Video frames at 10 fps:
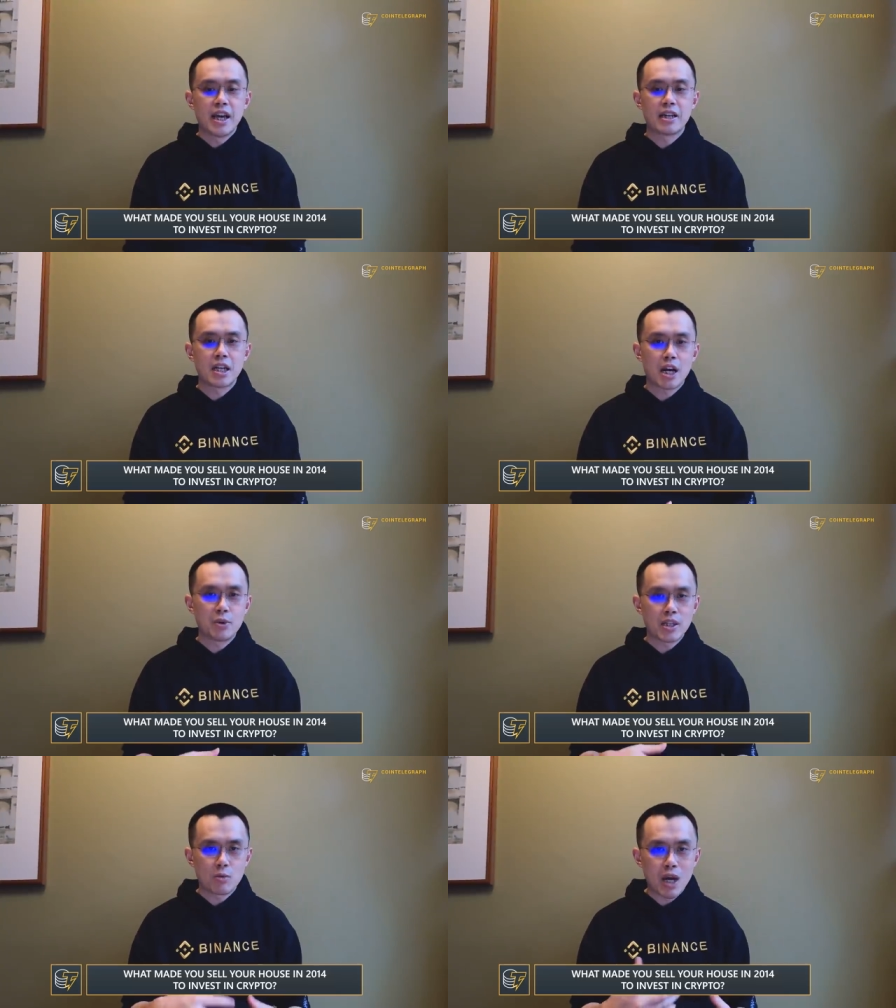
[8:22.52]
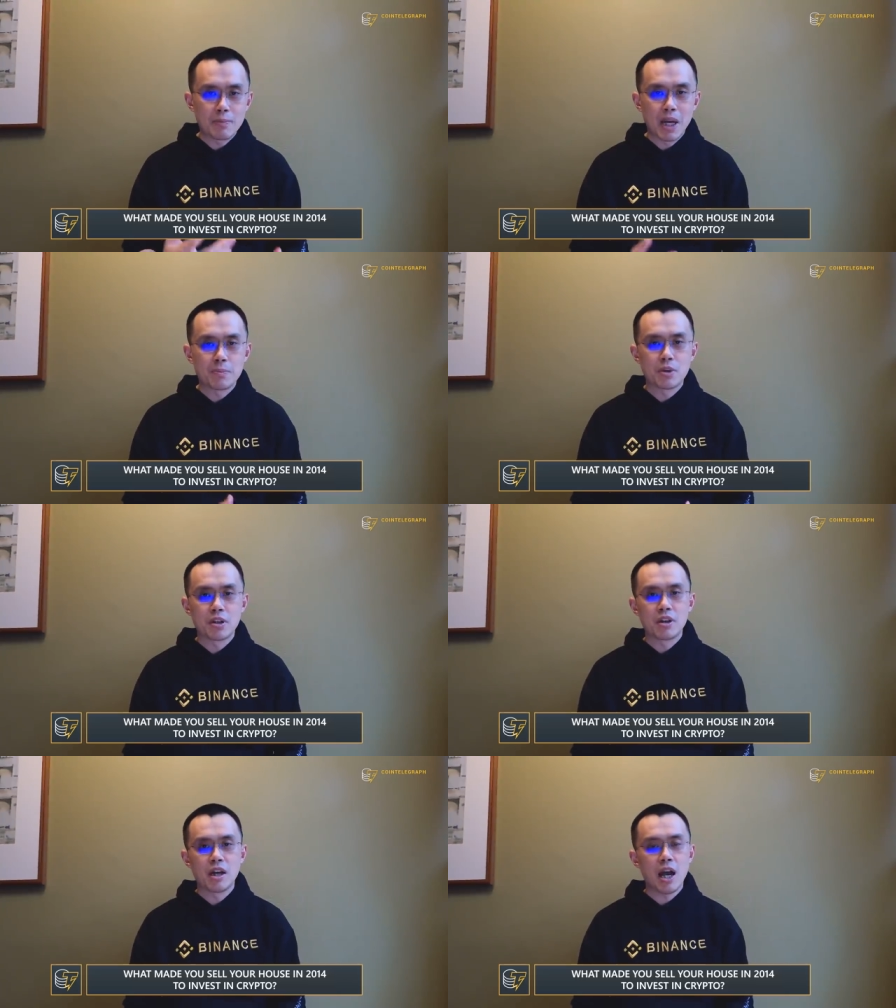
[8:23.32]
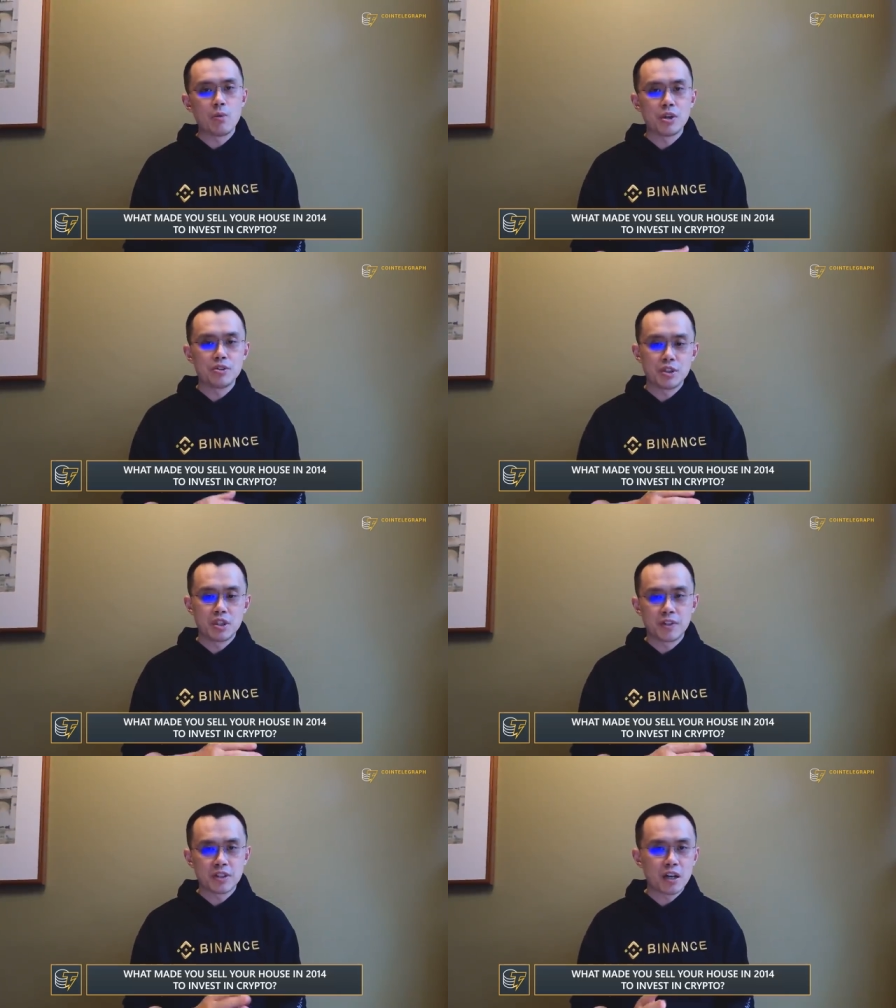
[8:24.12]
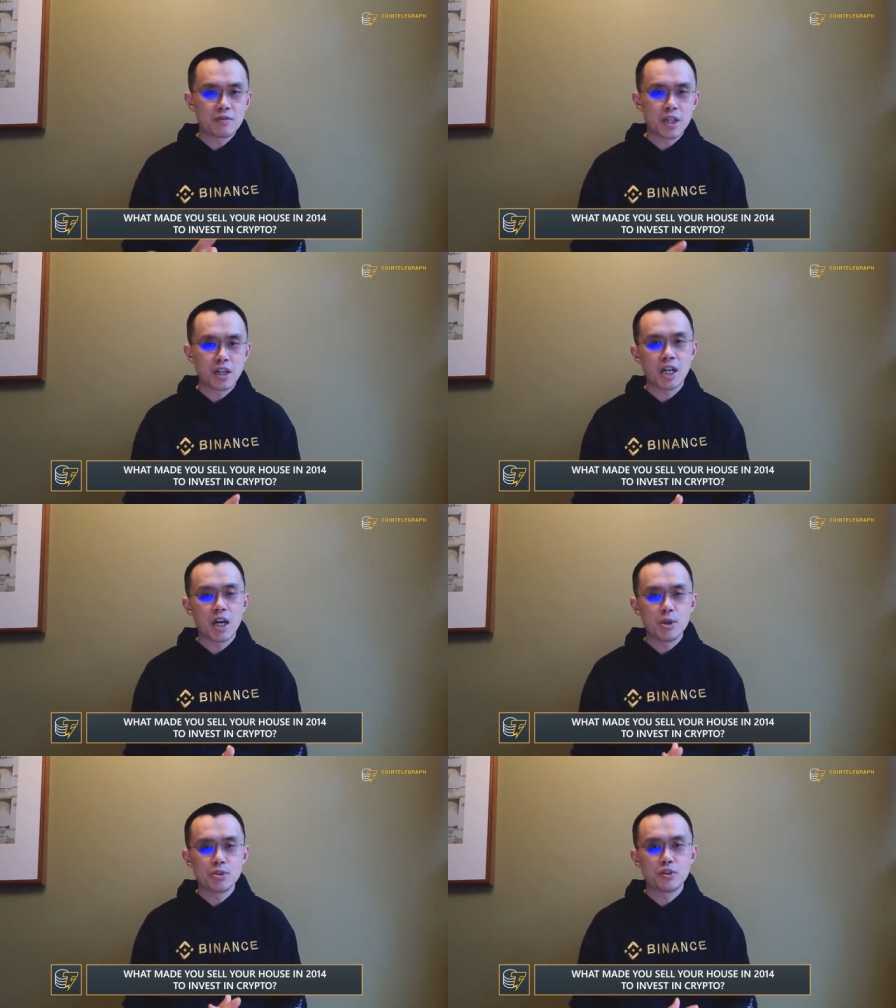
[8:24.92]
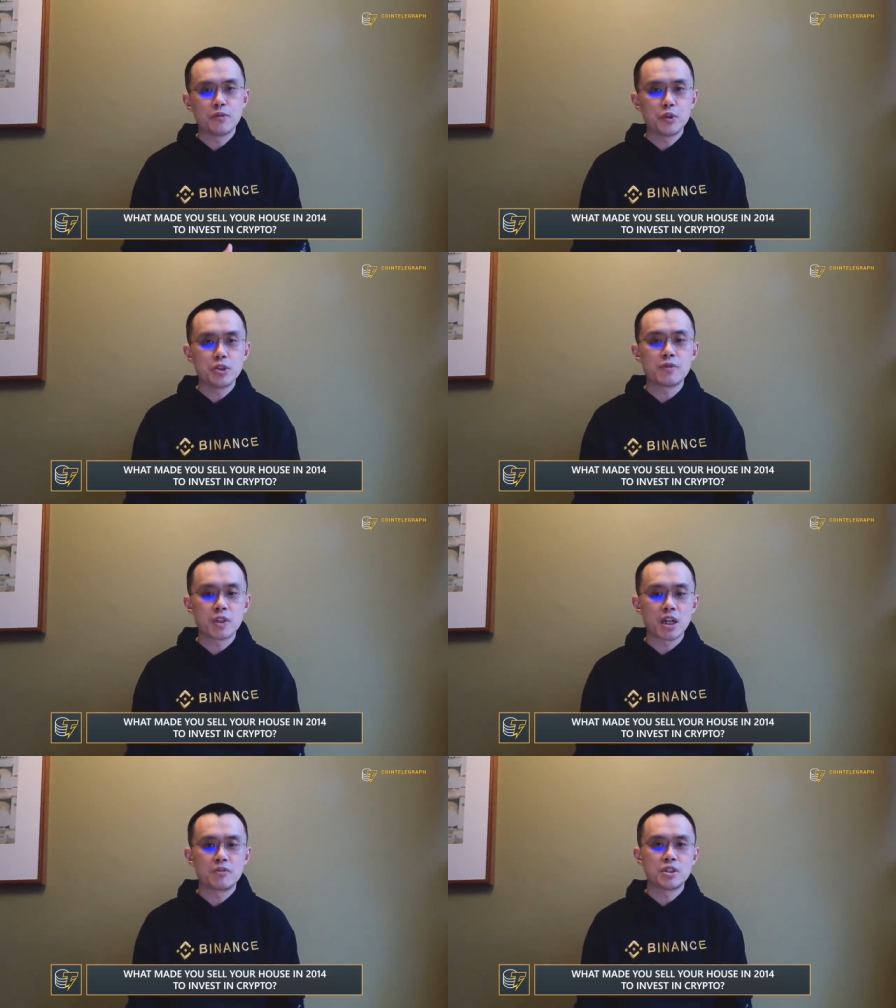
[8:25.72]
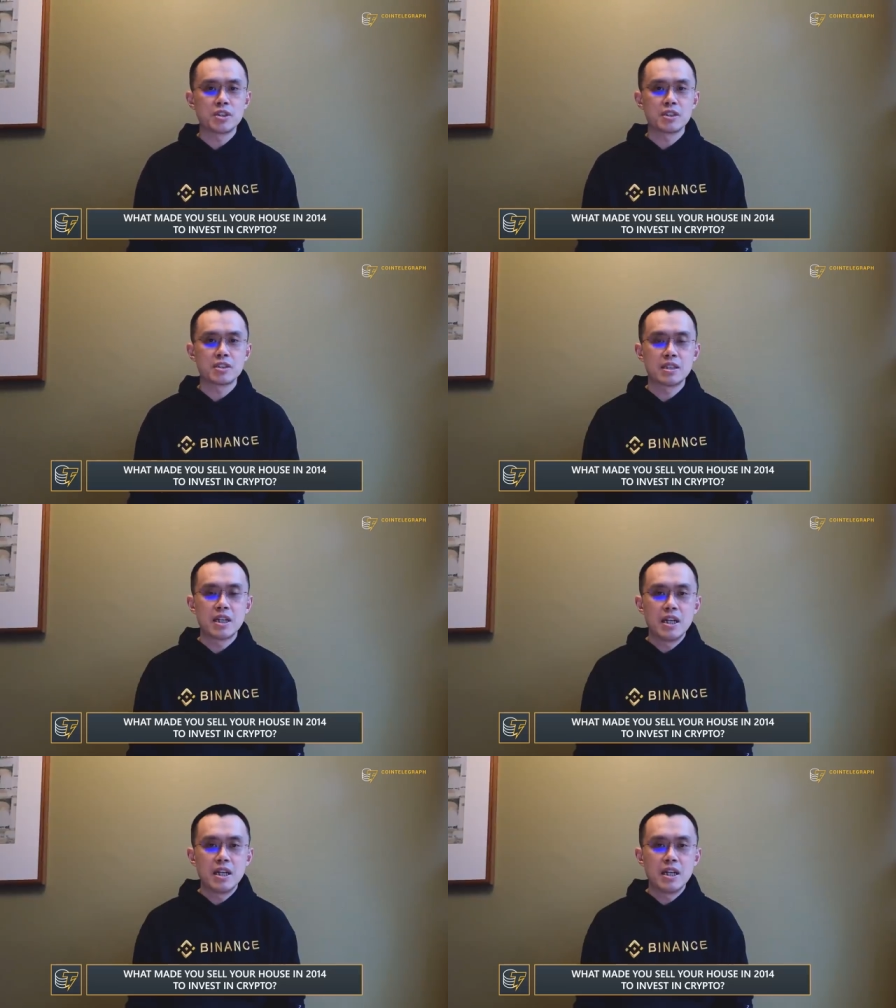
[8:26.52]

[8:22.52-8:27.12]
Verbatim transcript: And I read the white paper. I went to a different conf- I, I went to a few different conferences.